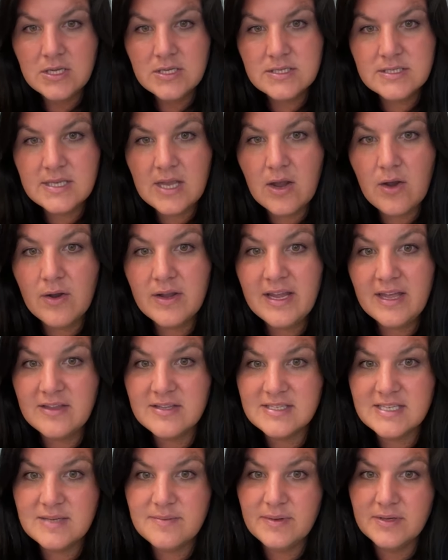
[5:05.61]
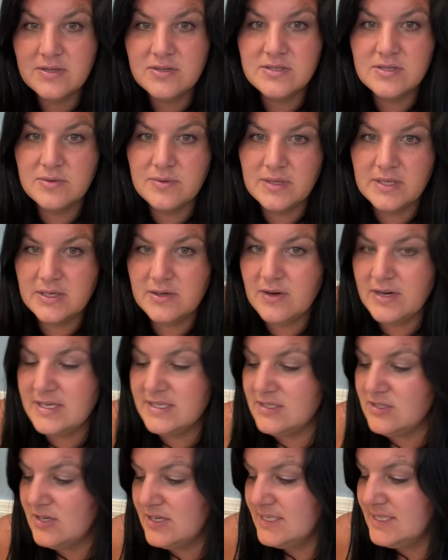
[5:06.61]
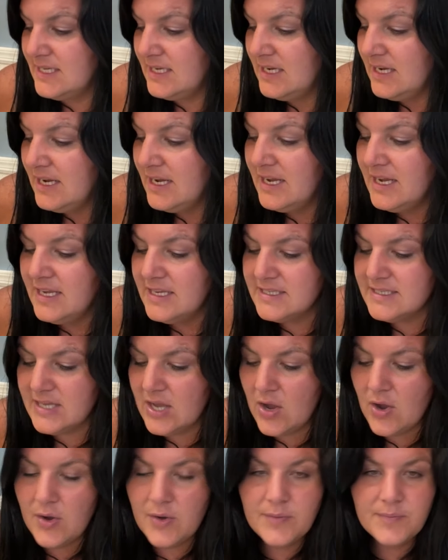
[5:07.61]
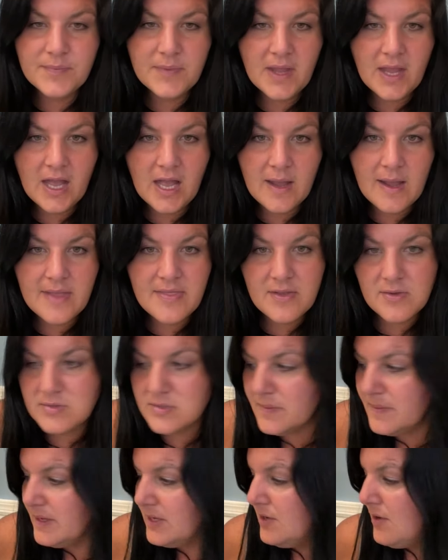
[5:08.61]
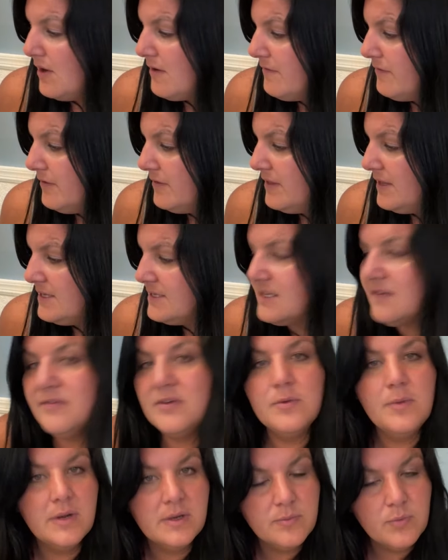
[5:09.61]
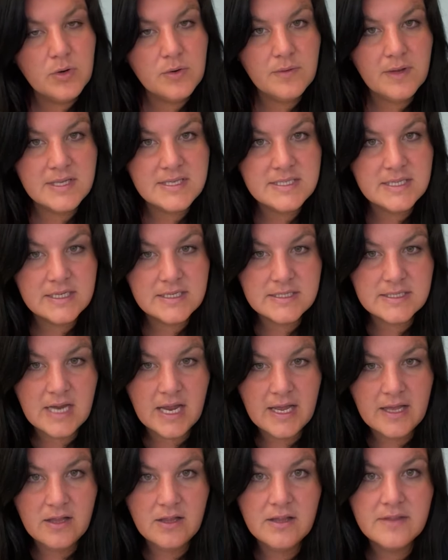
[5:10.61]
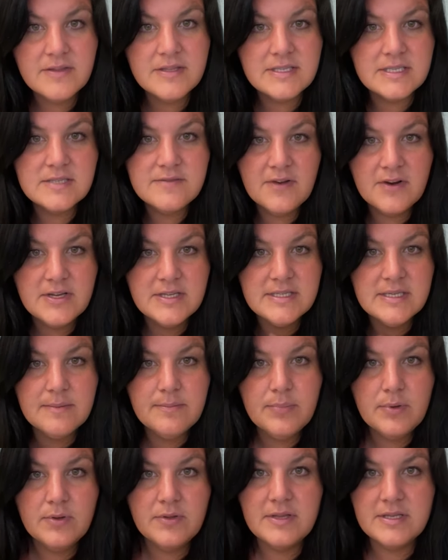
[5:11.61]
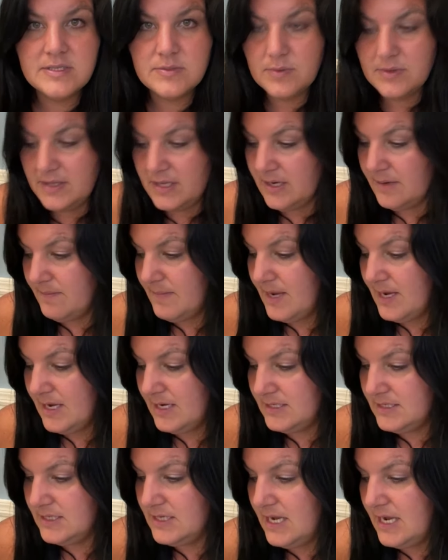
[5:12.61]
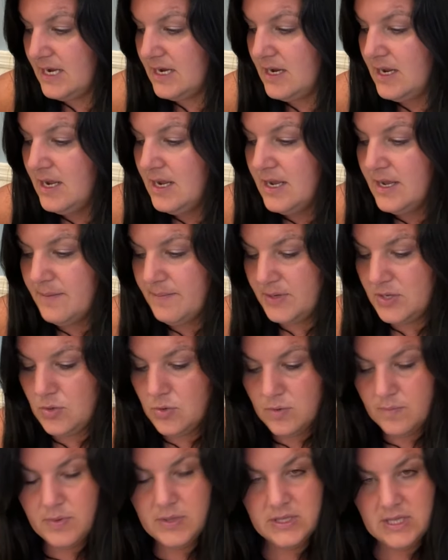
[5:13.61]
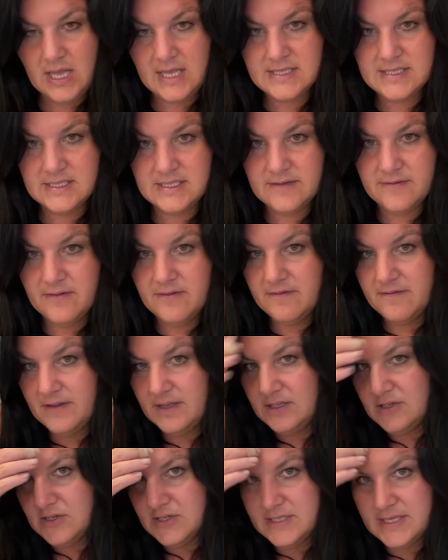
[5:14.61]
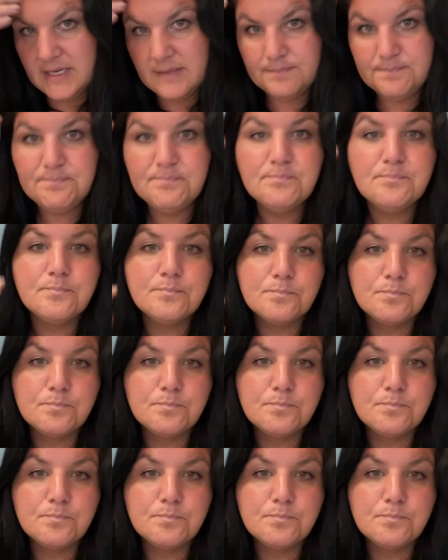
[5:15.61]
So yeah, the seed bundles are really great, Tracy. So, and those would be great for this if you want a more rustic style. This is very simple, this one that I'm making tonight, but you can put lots of different fillers in.